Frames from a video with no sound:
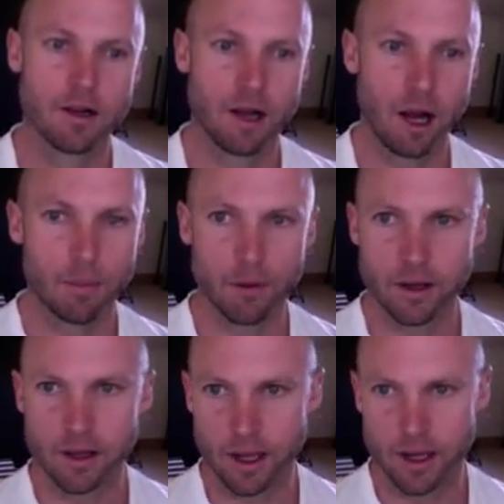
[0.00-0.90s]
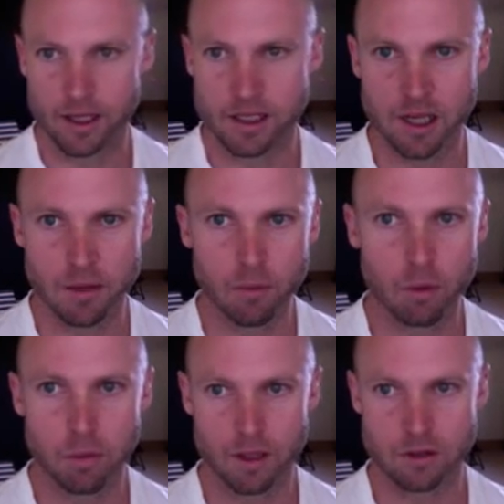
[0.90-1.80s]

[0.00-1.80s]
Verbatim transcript: upregulate and send more blood